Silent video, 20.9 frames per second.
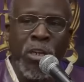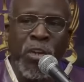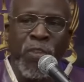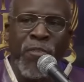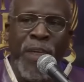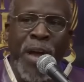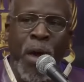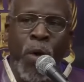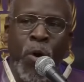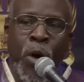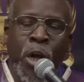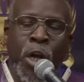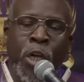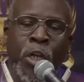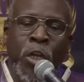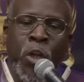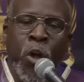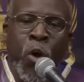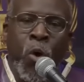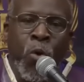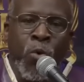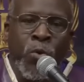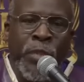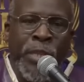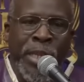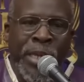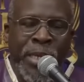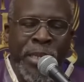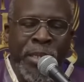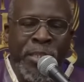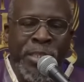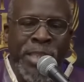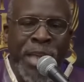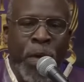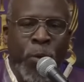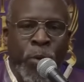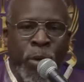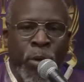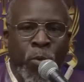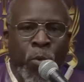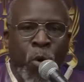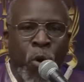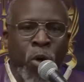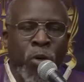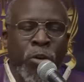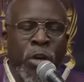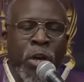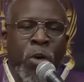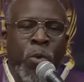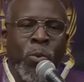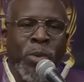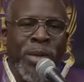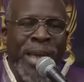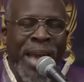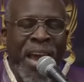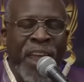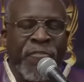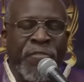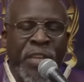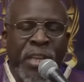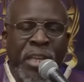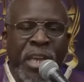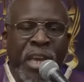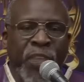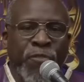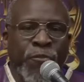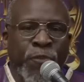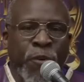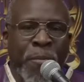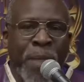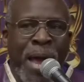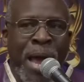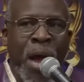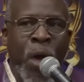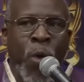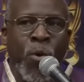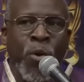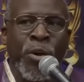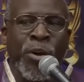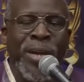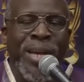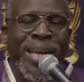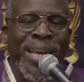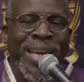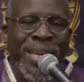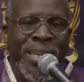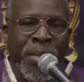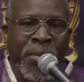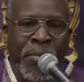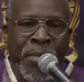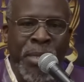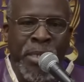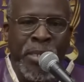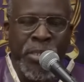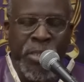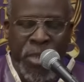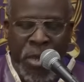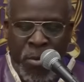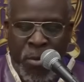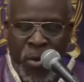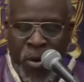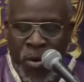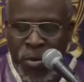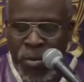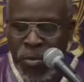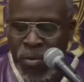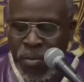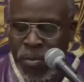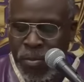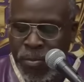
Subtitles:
All of our clothing that we want, we have to get from our enemies. Come on.